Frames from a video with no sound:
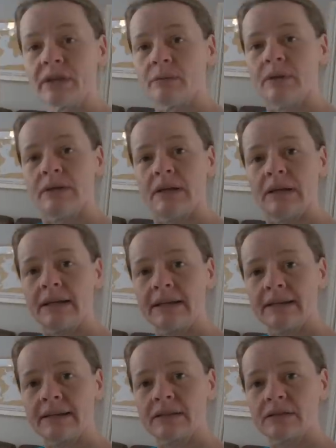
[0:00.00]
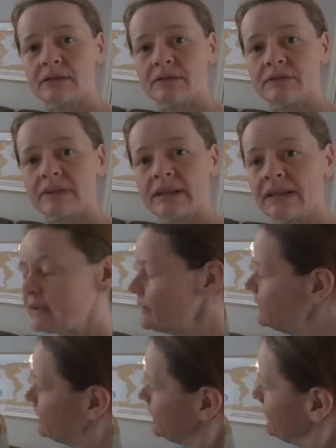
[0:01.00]
them in this lovely
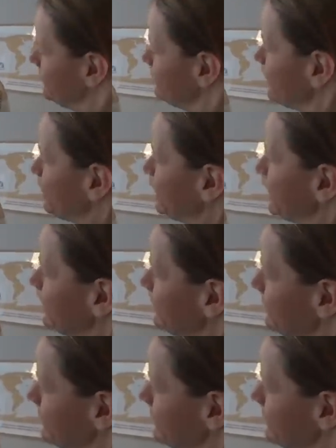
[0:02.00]
fabric